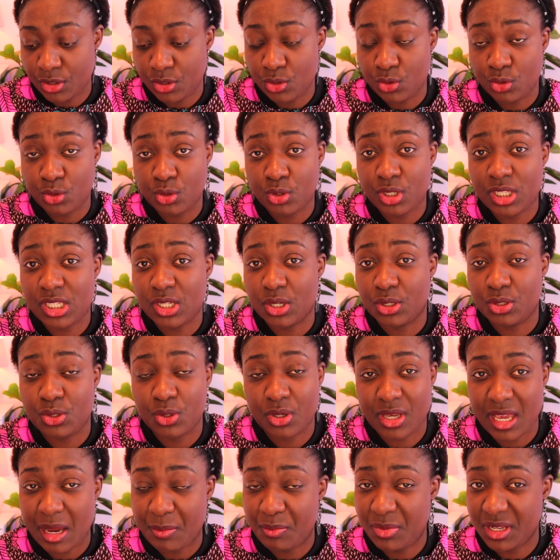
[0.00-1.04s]
You need your
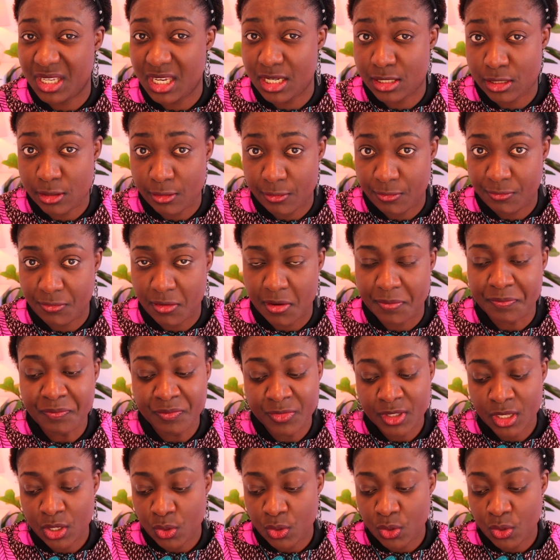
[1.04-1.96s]
UK application form,